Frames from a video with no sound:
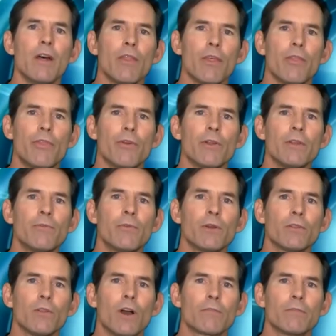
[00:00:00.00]
The 30-foot
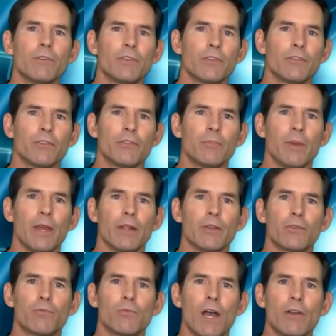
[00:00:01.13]
long resistance
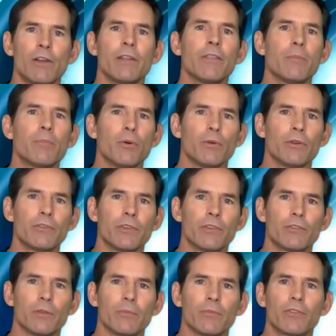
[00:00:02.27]
bands routed in the pulley
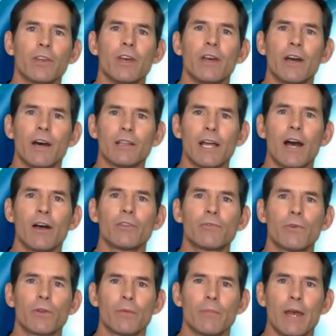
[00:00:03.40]
systems allows
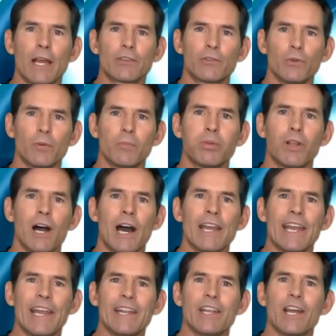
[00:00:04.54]
VertiMax to apply
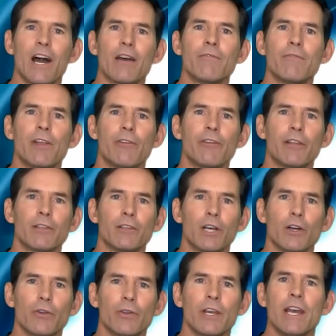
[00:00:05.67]
a non-varying
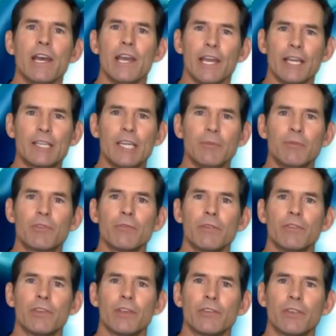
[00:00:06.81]
load and keeps the
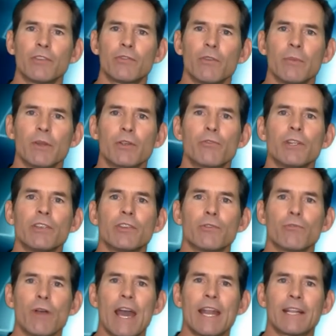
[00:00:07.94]
resistance from increasing
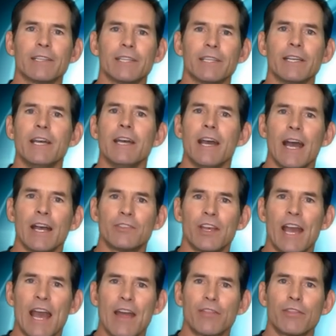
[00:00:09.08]
radically as the
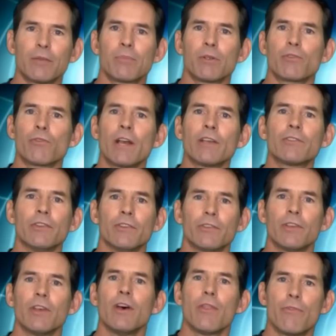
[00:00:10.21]
athlete progresses
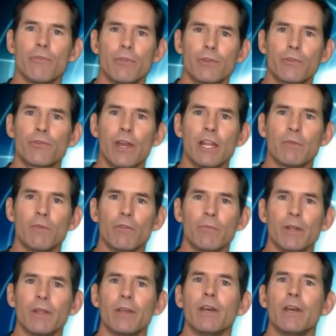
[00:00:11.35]
through the training movement,